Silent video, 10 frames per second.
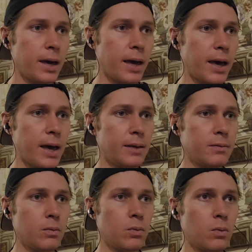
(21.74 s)
And
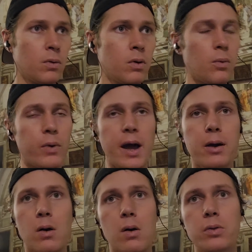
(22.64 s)
what I
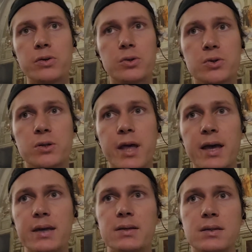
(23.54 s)
call the solution to
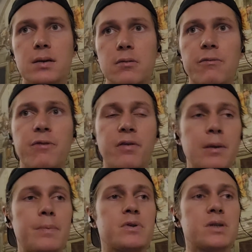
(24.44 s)
that is a
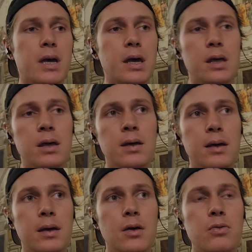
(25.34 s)
50%
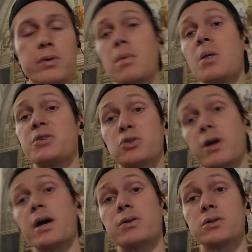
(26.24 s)
3 month
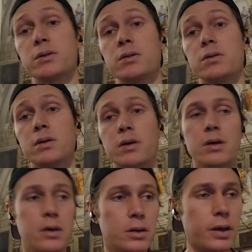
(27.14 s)
strategy.
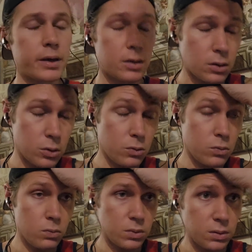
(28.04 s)
Like,
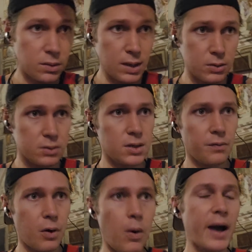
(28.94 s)
you think to yourself,
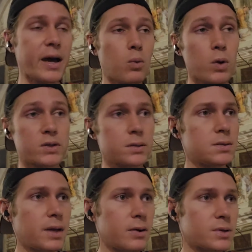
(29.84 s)
oh, I gotta work
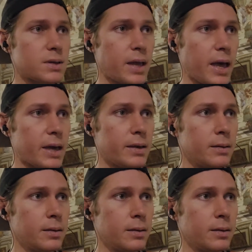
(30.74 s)
16 hours a day